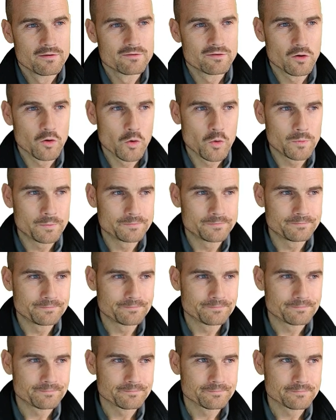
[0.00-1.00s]
So
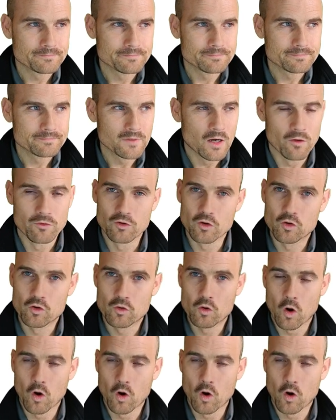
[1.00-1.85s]
on the,